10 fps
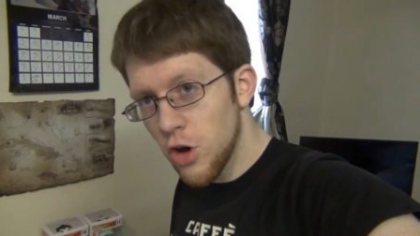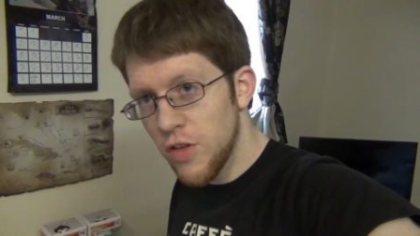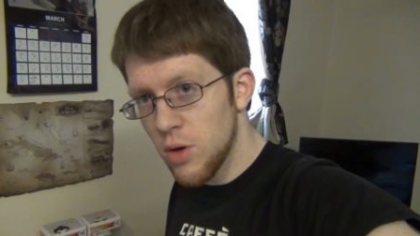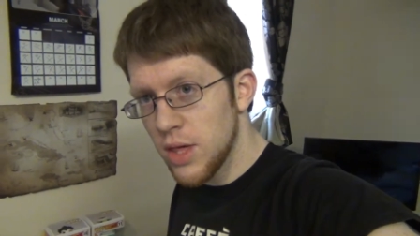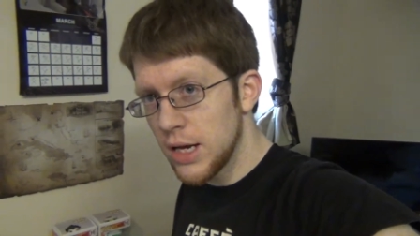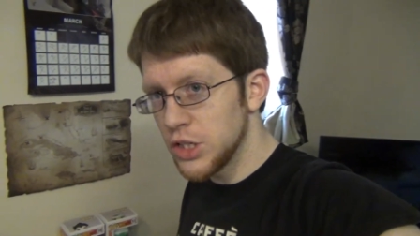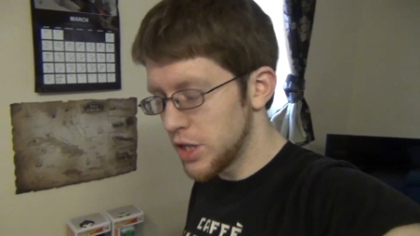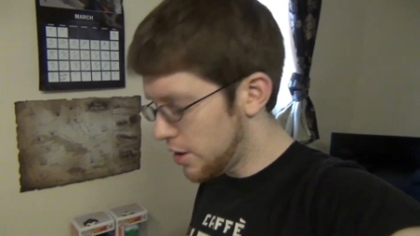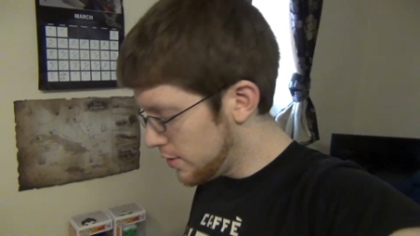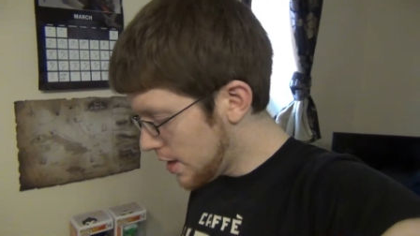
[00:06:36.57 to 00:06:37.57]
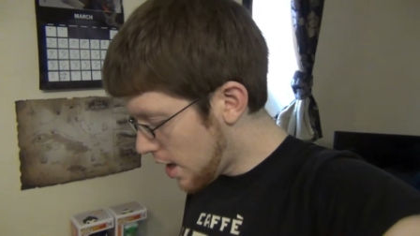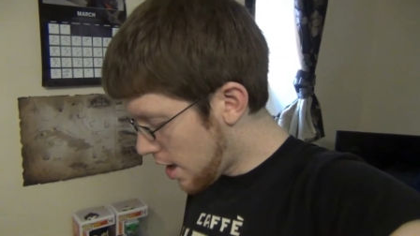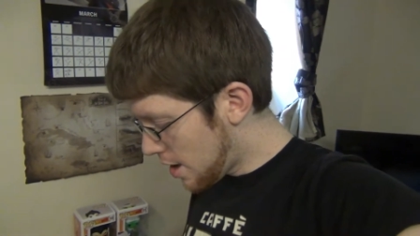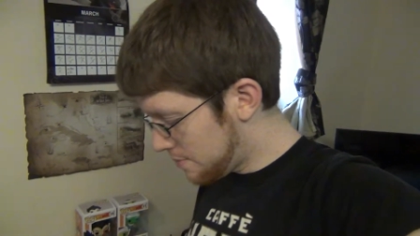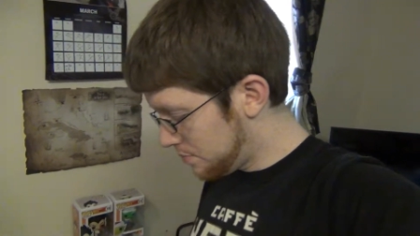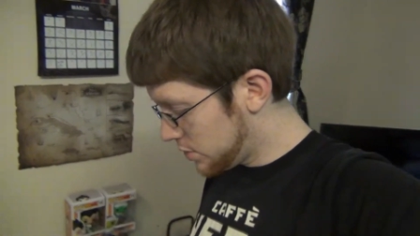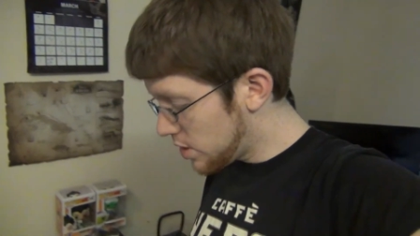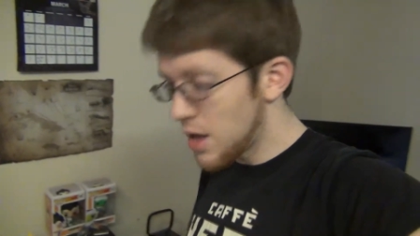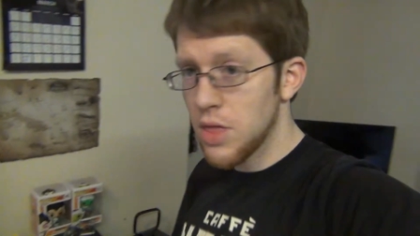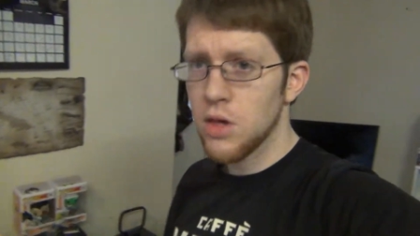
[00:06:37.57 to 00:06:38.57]
if that was English there. Um, so
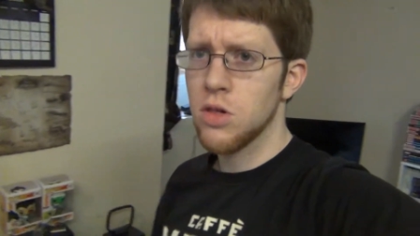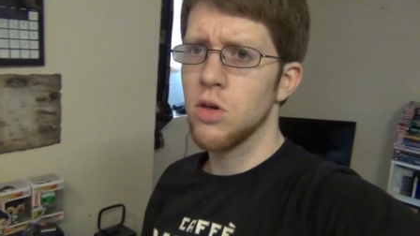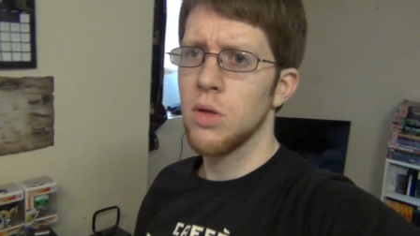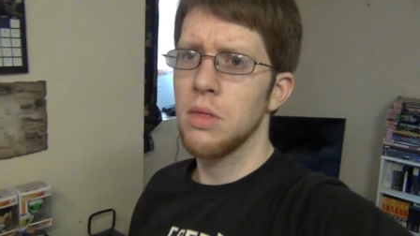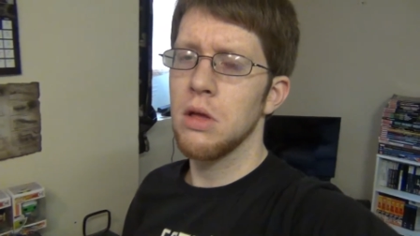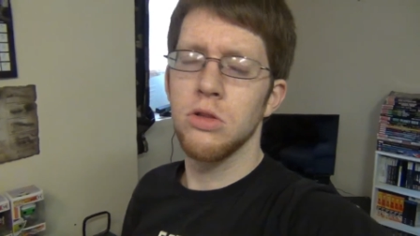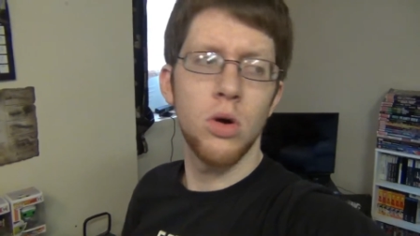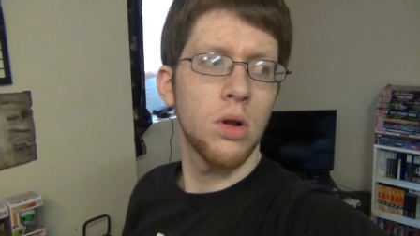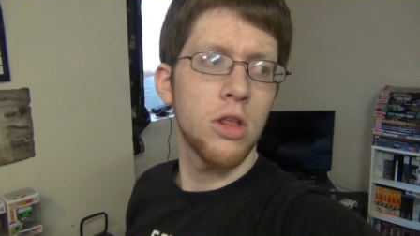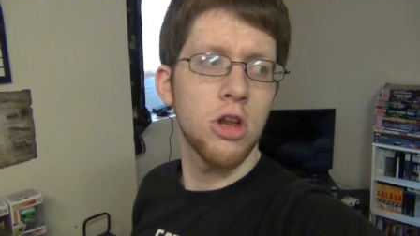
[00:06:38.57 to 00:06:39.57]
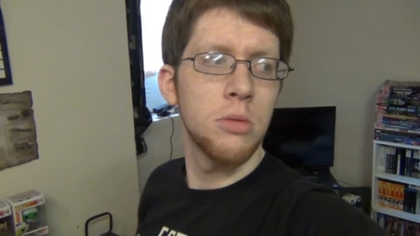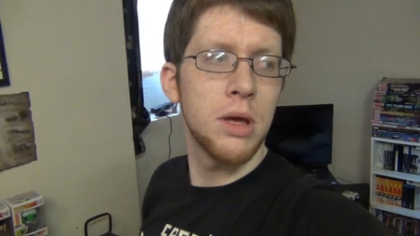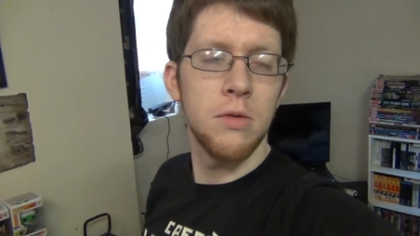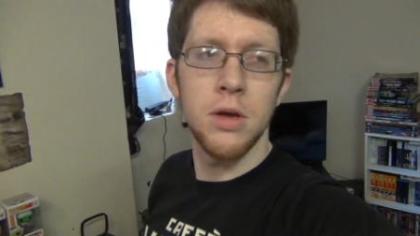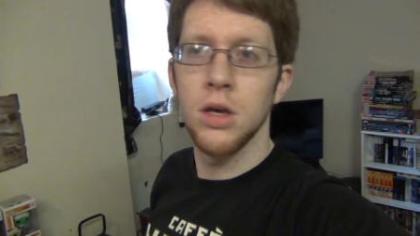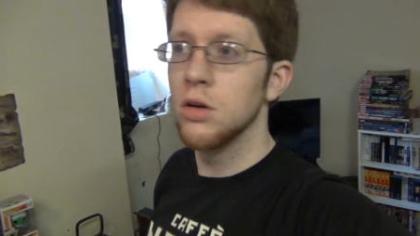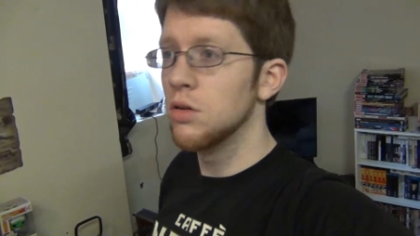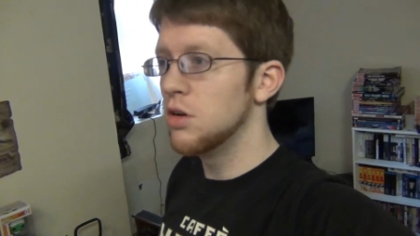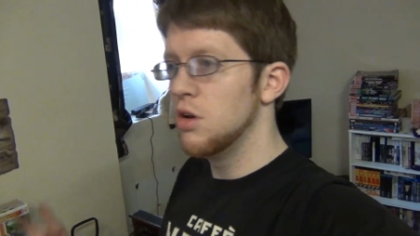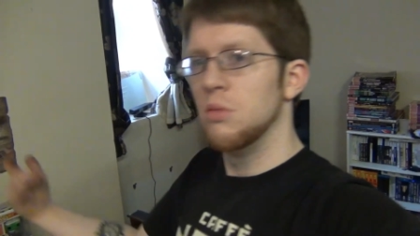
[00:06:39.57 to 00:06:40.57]
yeah, that's so uh, in total that's going to give me
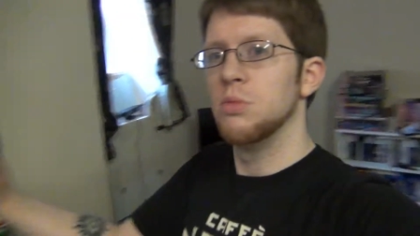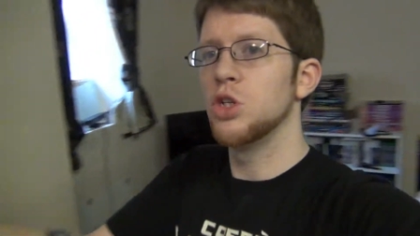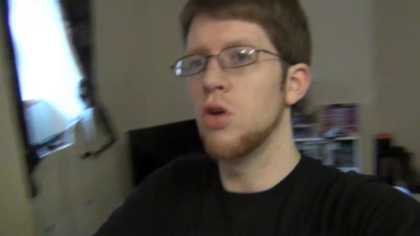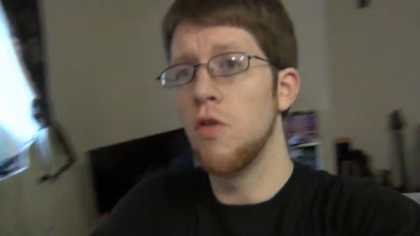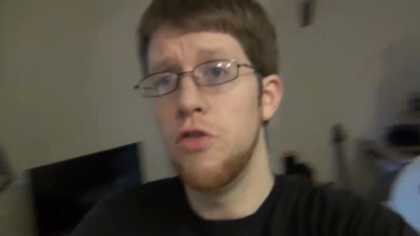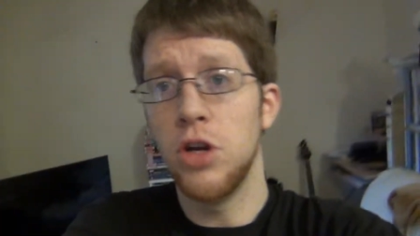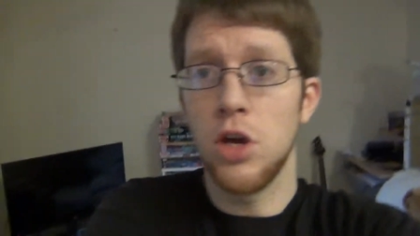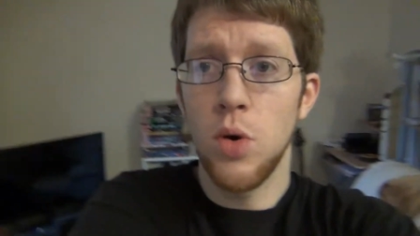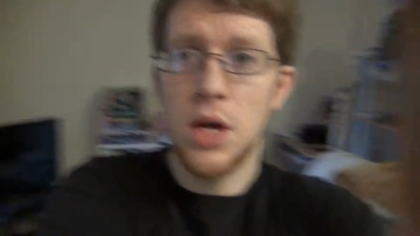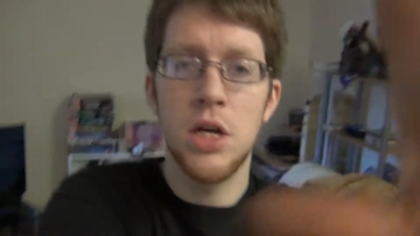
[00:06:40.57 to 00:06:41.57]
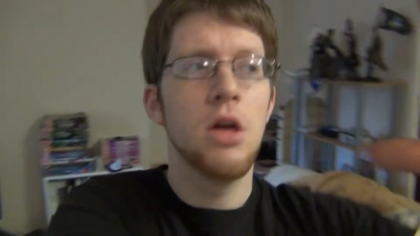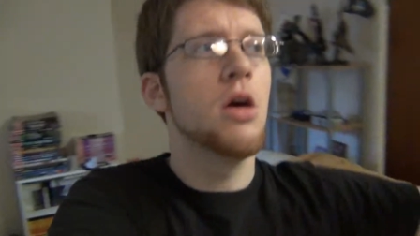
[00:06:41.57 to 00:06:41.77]
just over thirty quid.